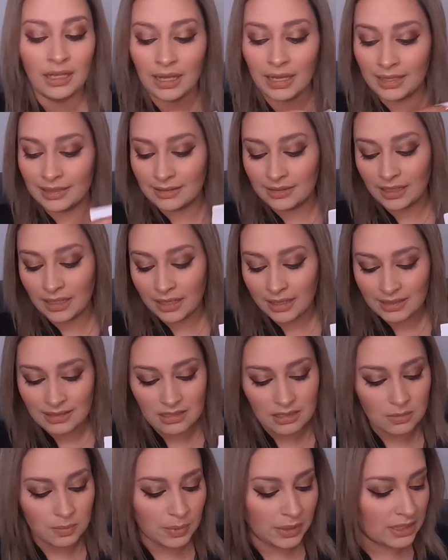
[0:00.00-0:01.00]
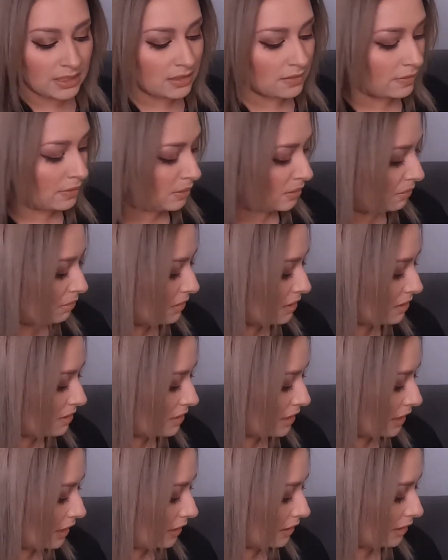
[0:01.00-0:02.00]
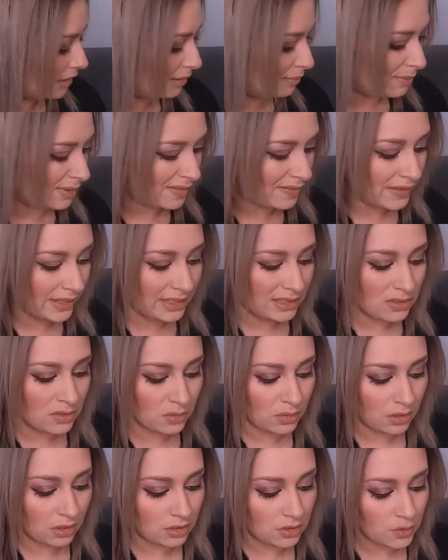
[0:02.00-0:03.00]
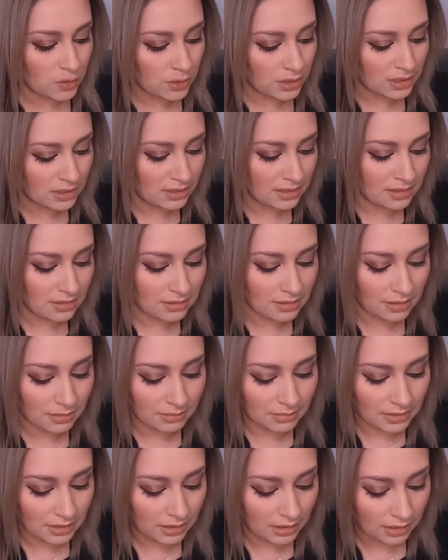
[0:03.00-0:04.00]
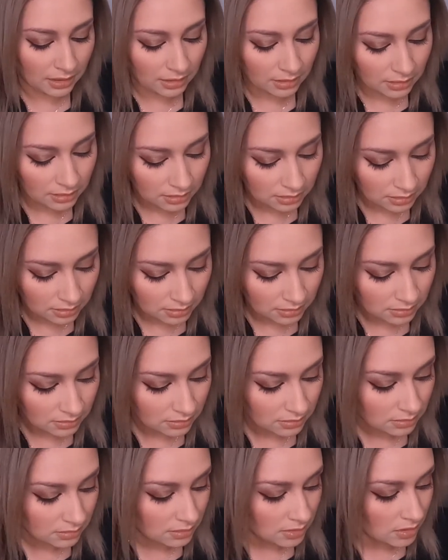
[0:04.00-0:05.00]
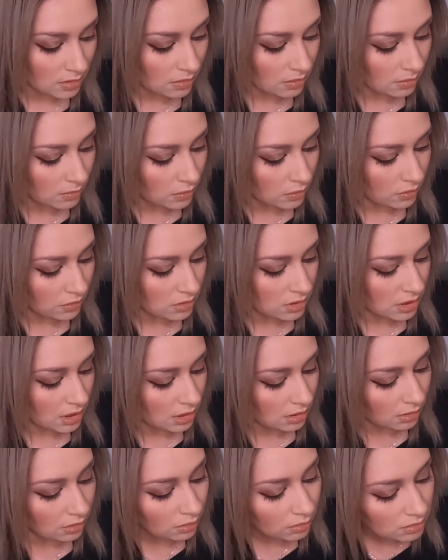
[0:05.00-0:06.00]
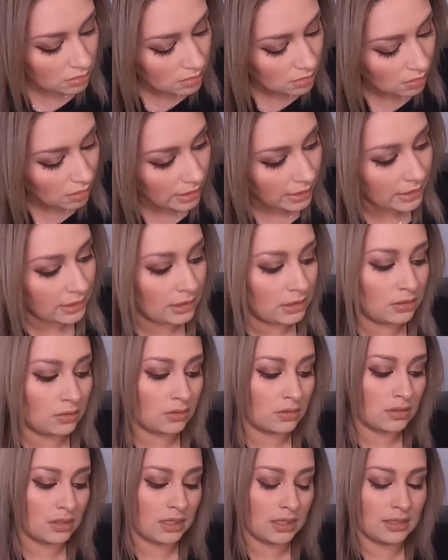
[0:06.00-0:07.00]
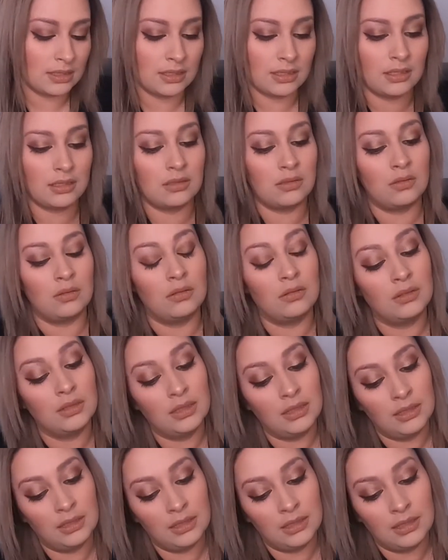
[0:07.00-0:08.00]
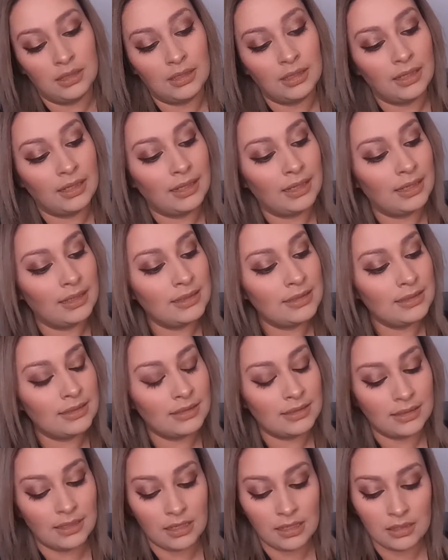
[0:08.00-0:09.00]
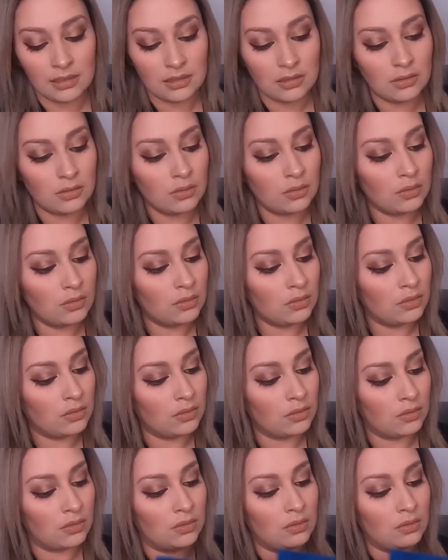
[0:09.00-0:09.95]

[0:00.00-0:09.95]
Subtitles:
I think I spent, if I'm not mistaken, like maybe like 200 and something. Como 200 dolaritos. ¿Qué es esto? ¿Qué es esto?